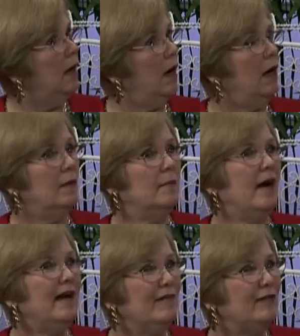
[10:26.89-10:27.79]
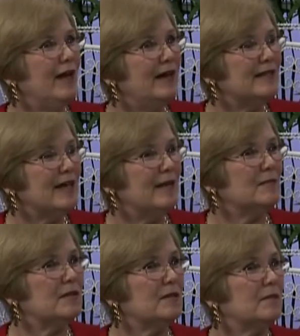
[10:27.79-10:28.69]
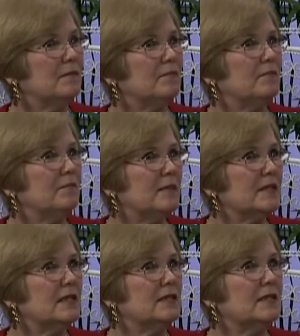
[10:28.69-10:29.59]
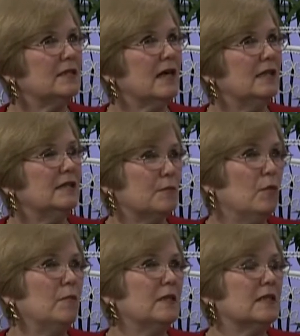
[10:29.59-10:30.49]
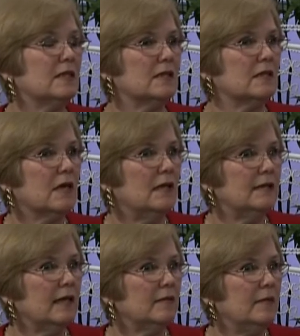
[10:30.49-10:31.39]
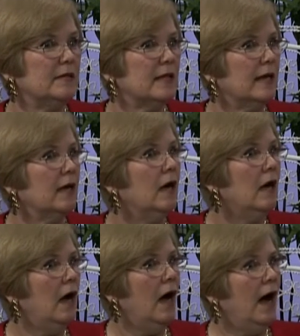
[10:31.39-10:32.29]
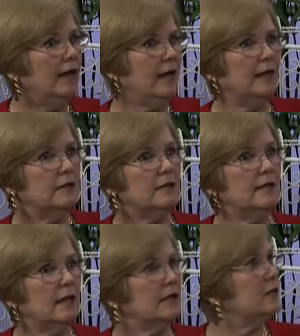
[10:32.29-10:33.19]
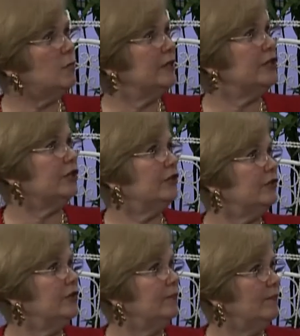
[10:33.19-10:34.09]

I have a lot of times small businesses contact me saying, I'd like to sell this widget to you.